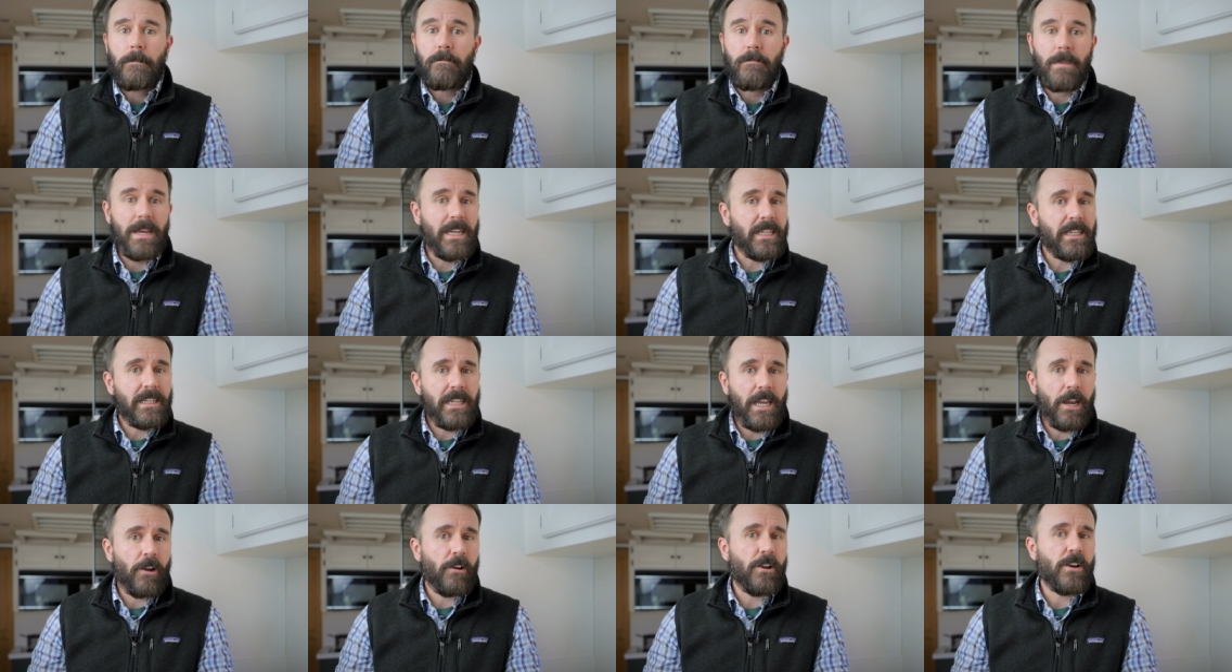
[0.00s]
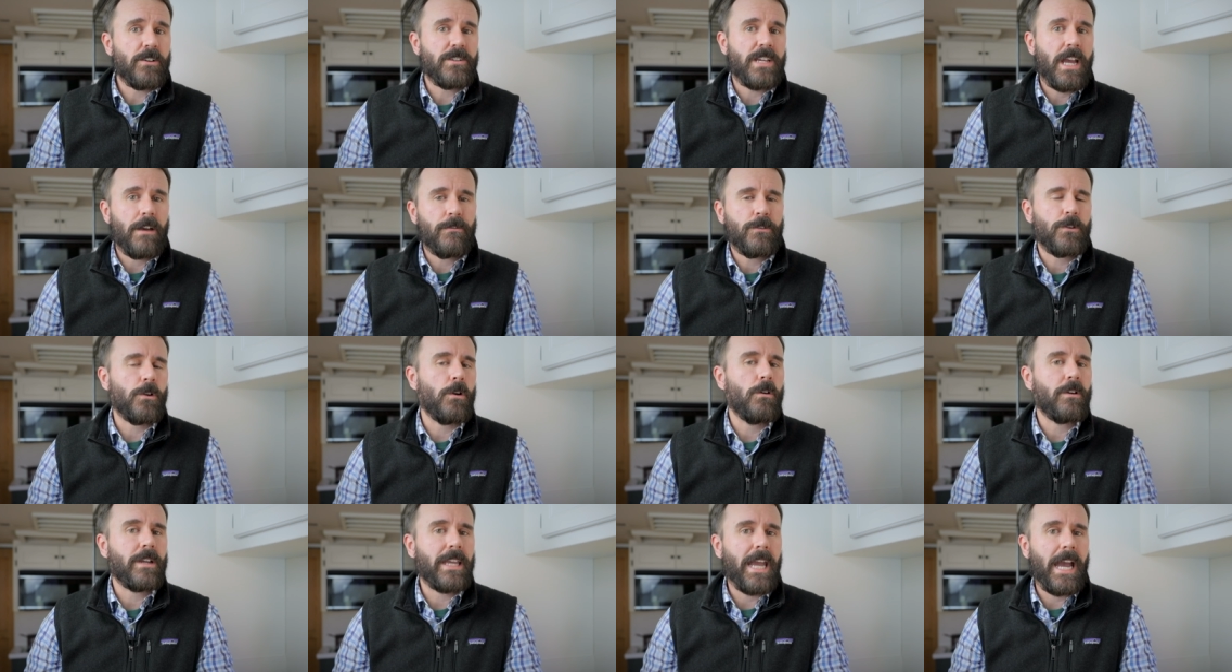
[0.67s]
Many carriers have
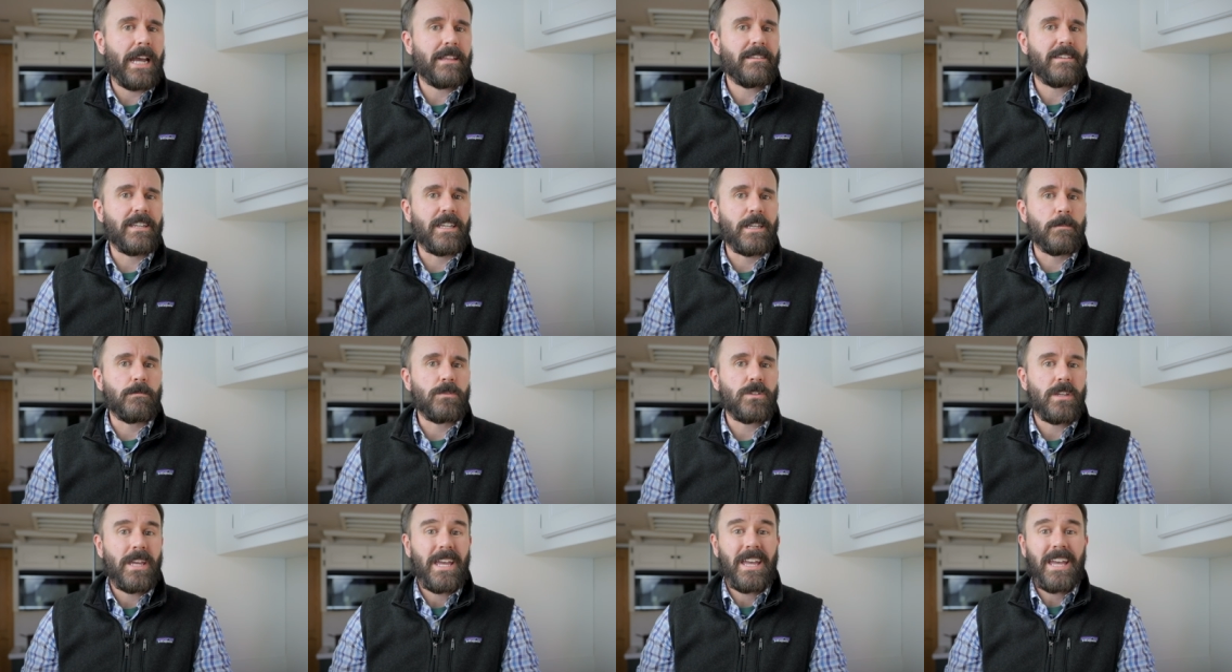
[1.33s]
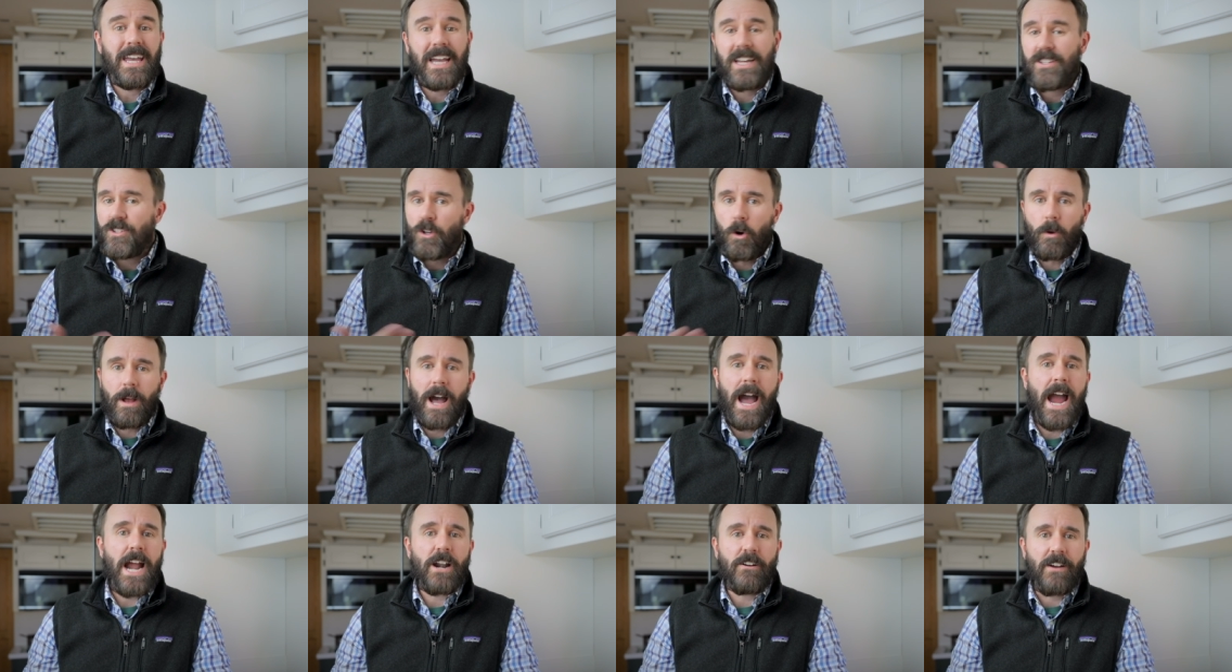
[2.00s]
their own CAT teams and don't
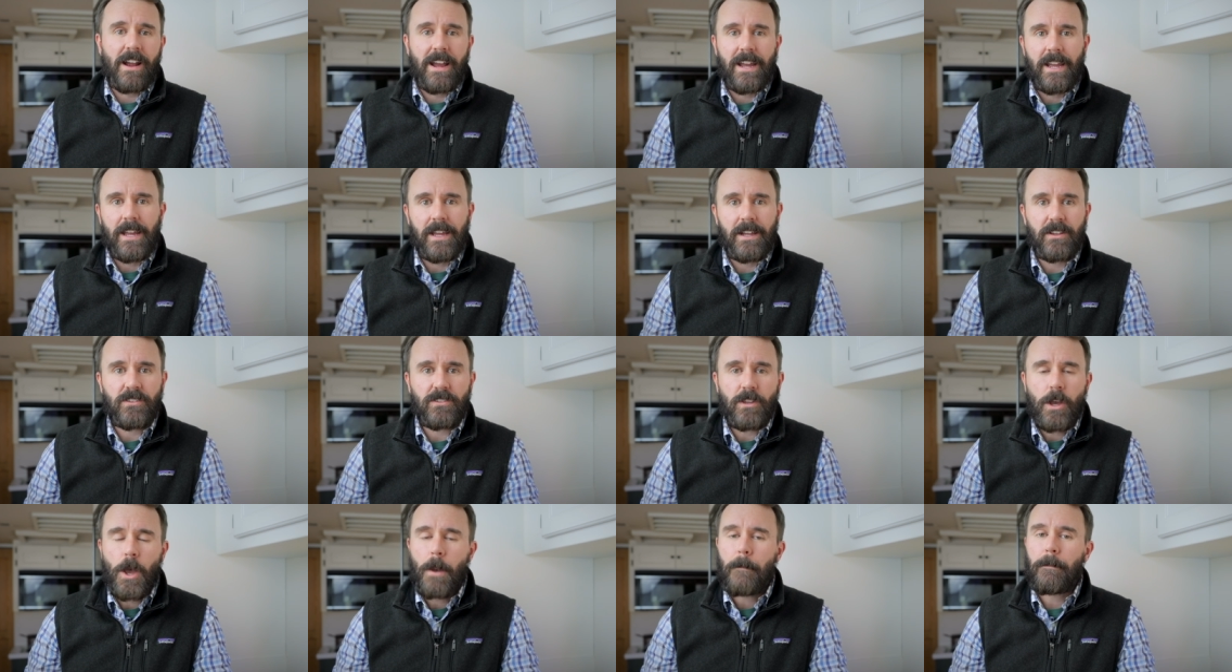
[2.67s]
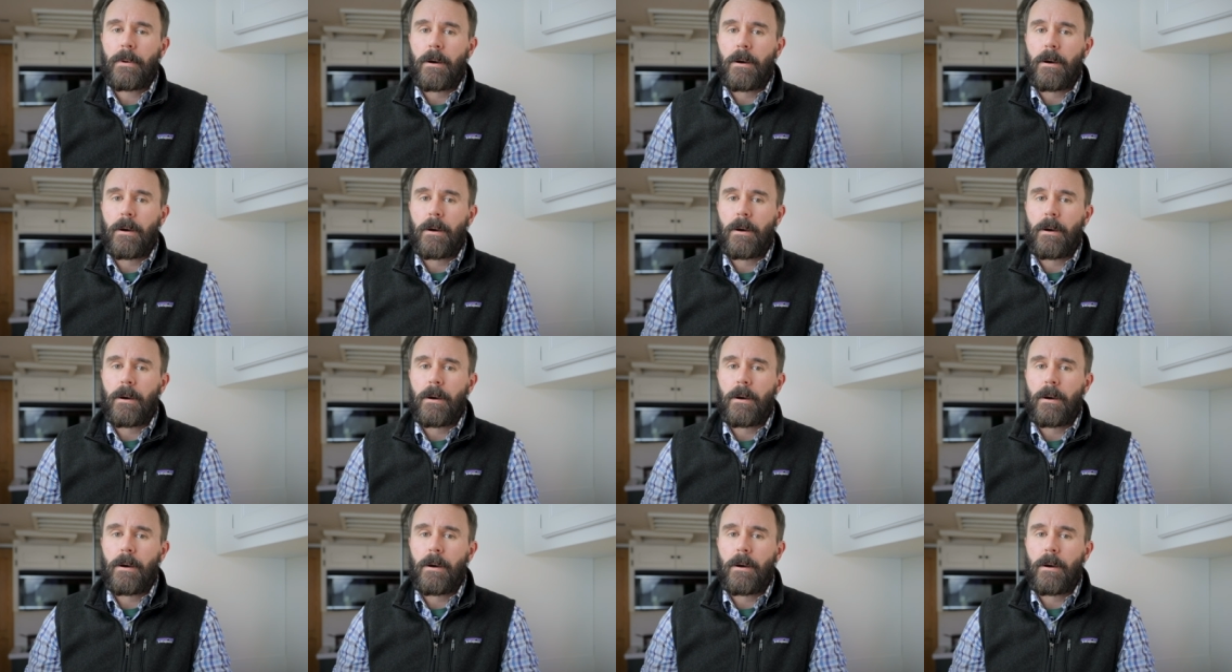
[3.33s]
hire IAs,